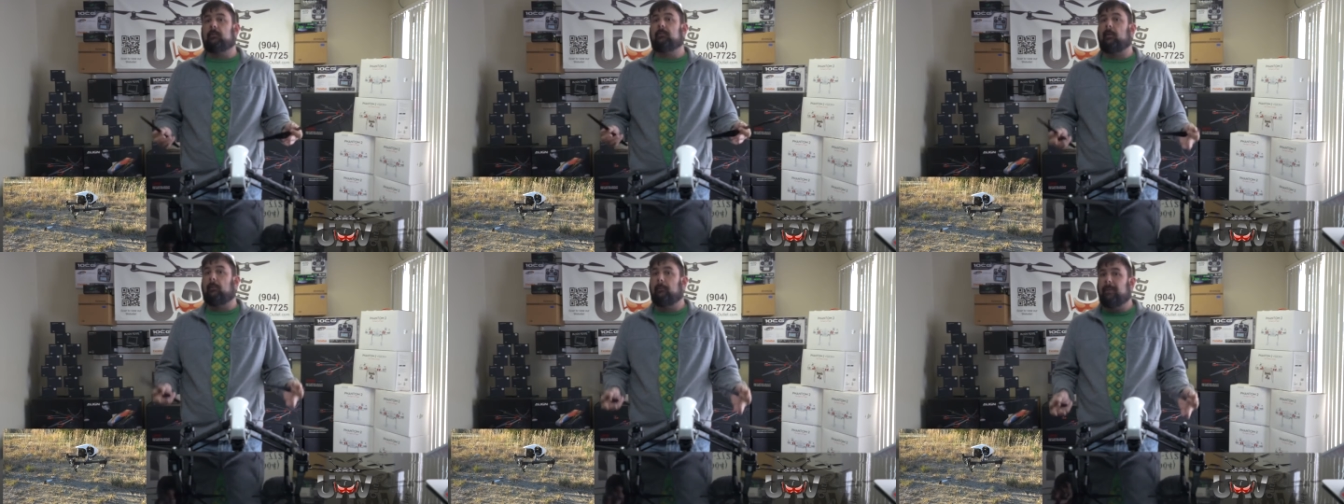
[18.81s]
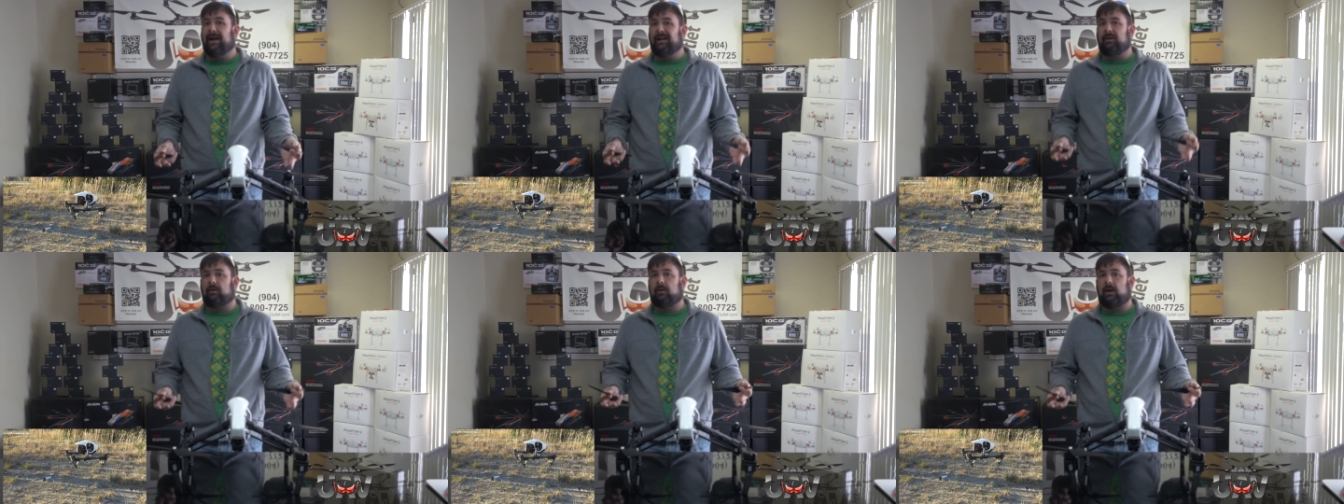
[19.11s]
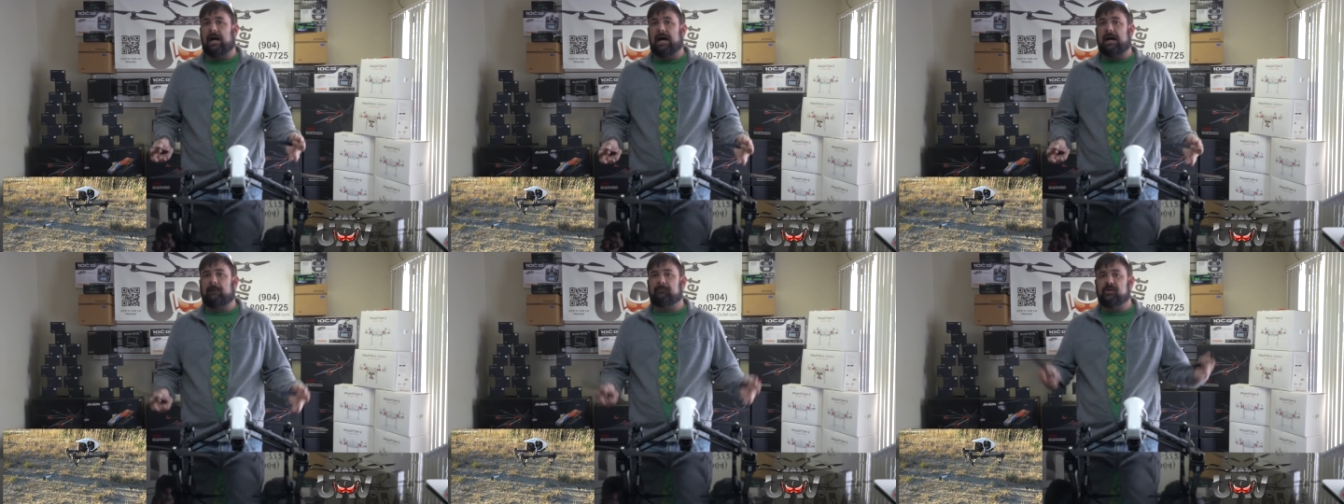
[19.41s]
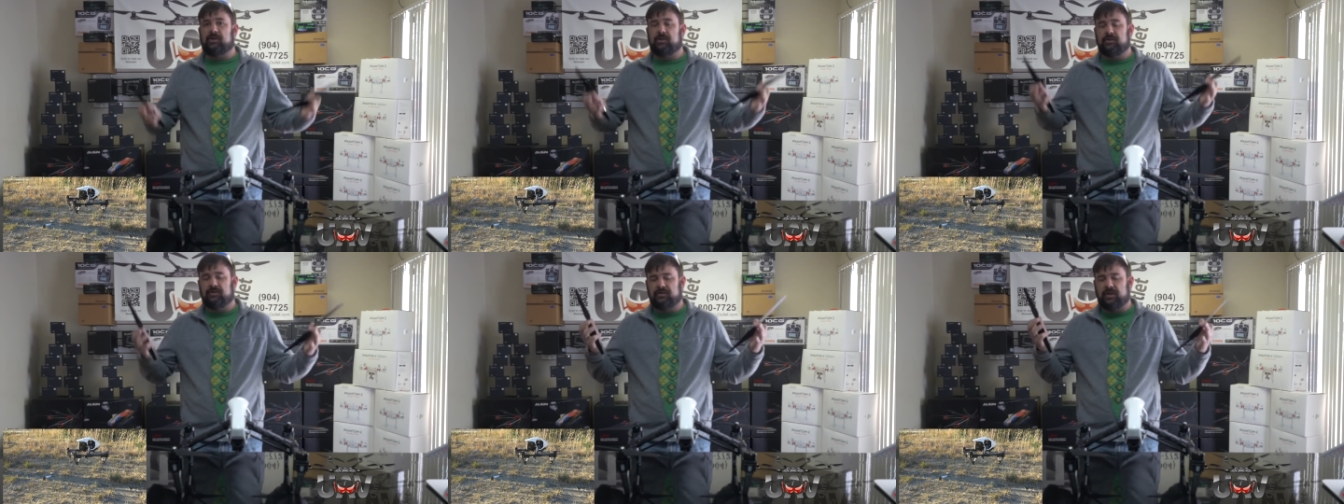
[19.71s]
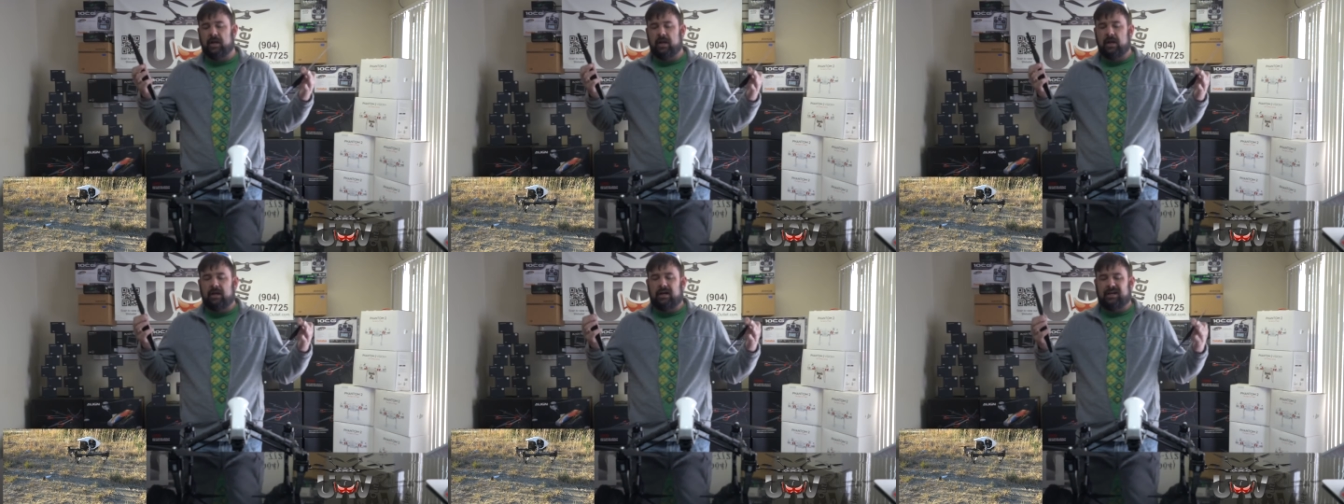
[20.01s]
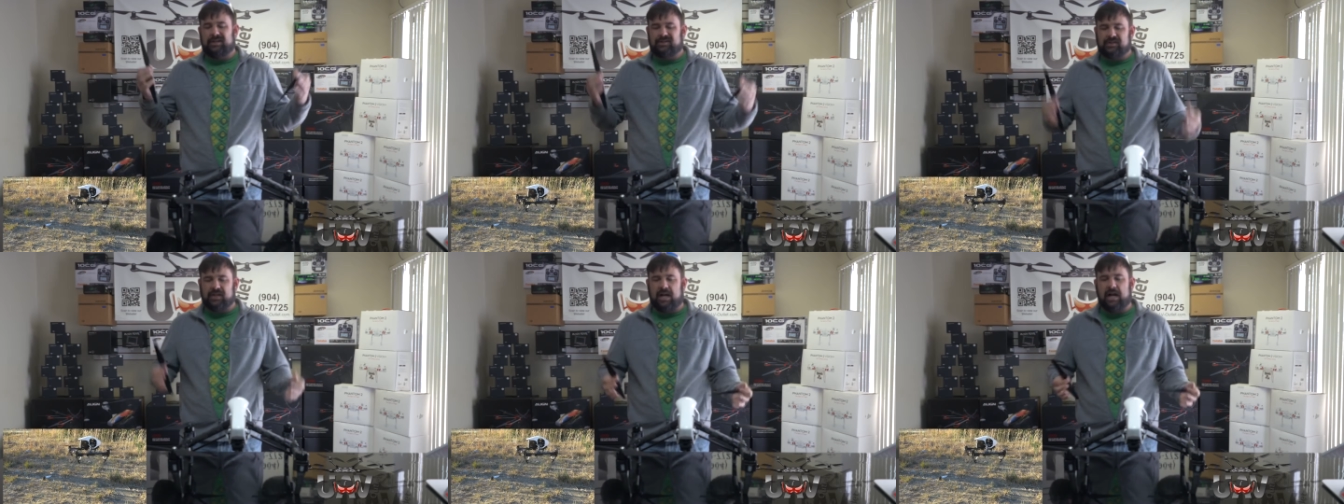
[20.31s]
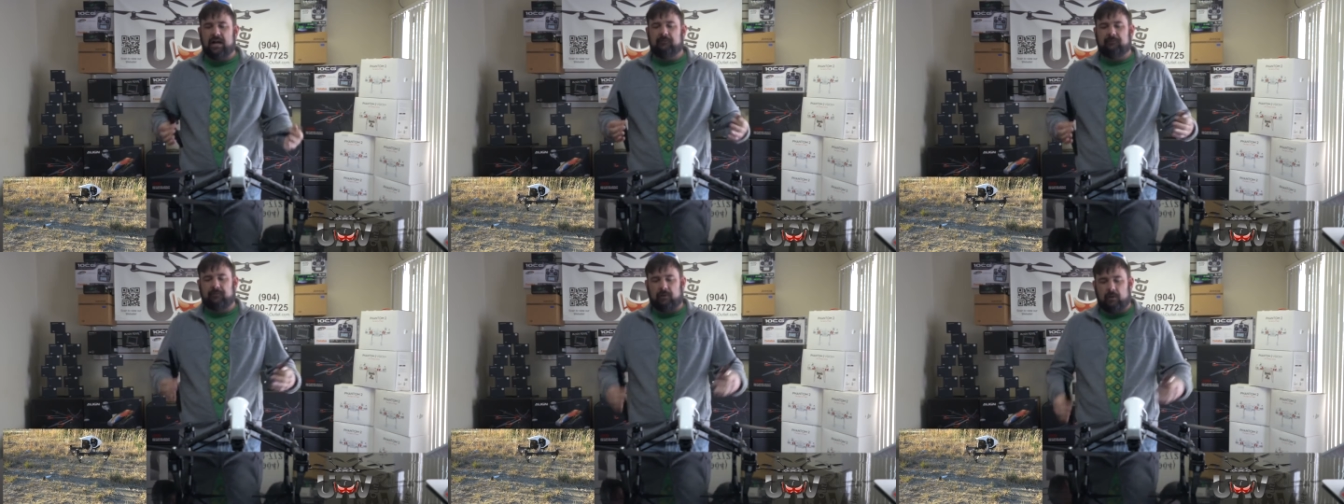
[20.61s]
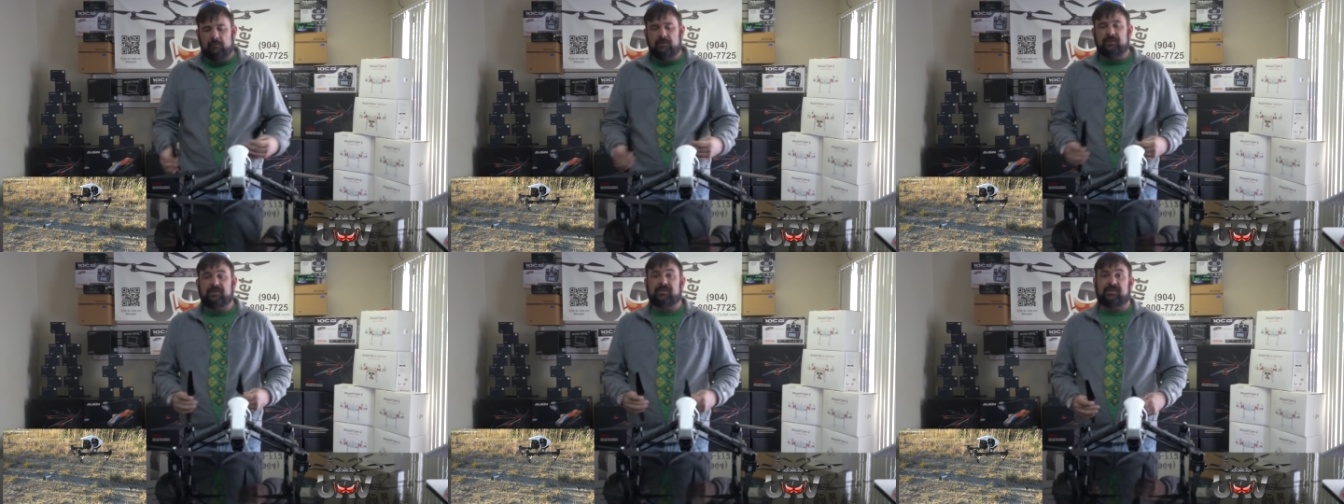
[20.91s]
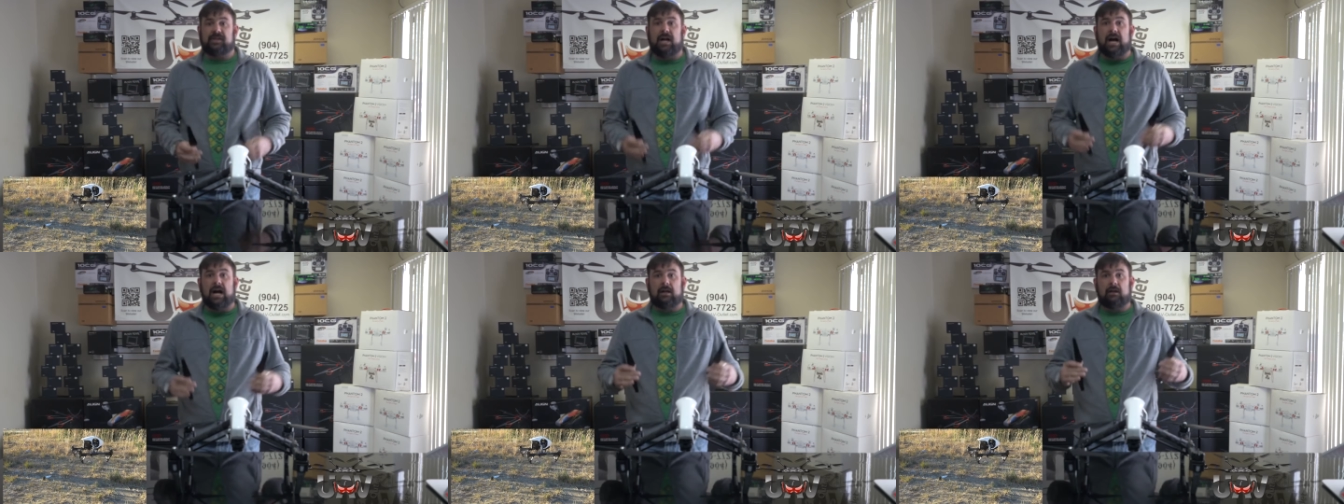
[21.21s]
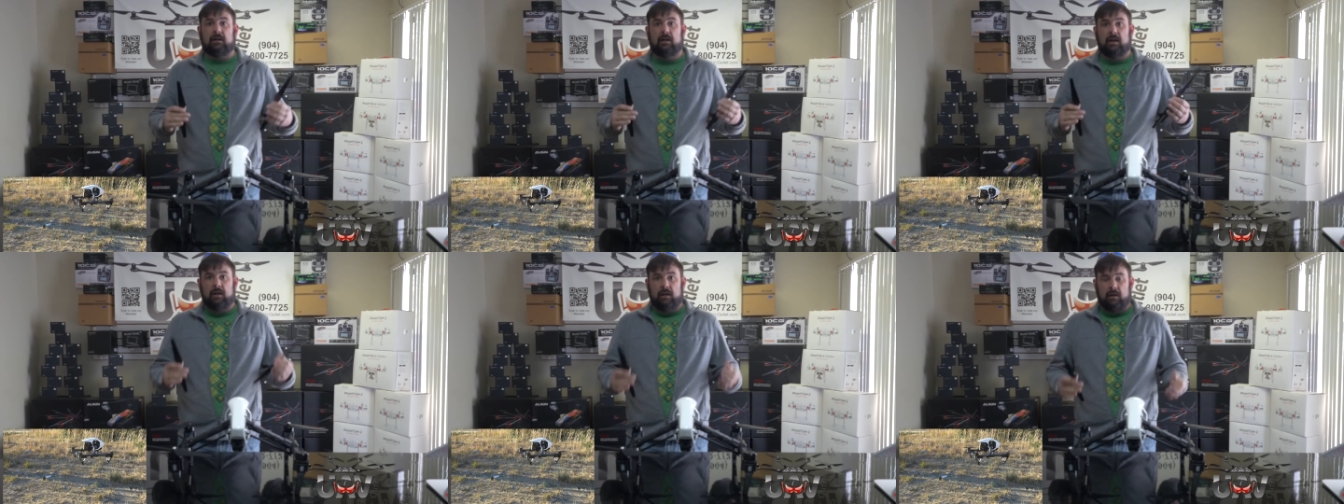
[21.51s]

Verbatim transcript: propeller options aside from the stock